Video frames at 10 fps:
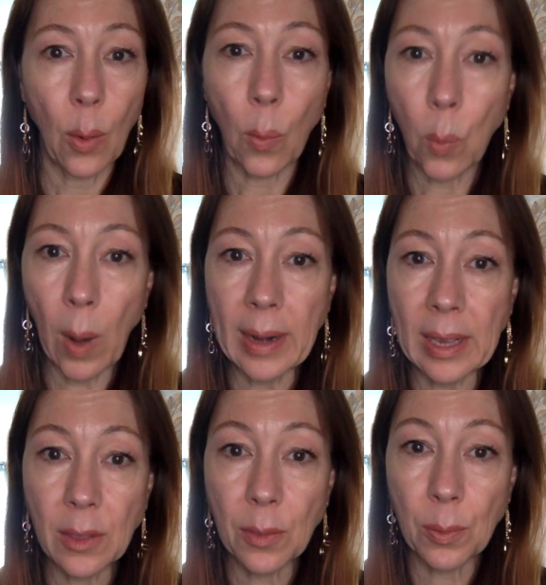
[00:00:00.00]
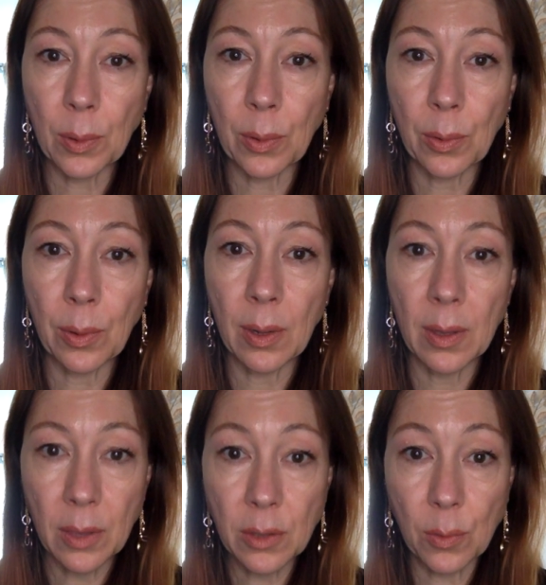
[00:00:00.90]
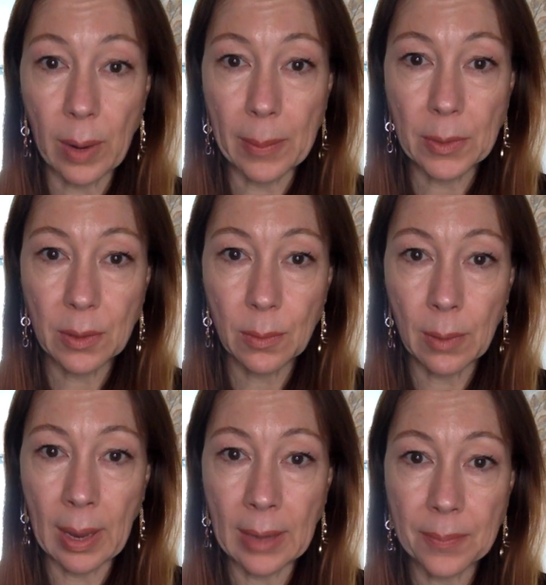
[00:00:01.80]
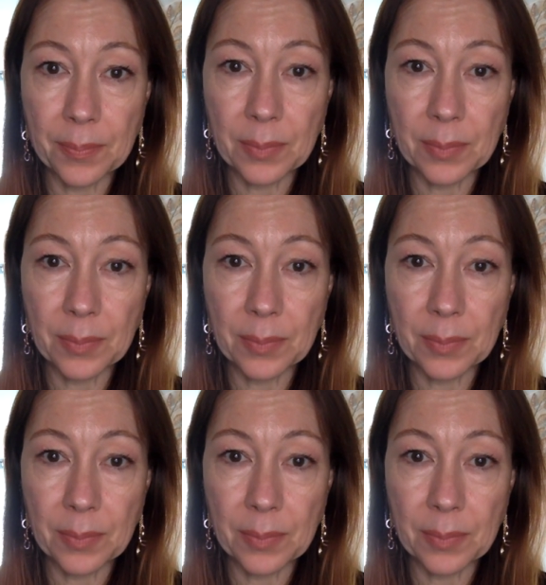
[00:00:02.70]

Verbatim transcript: running through the script, right?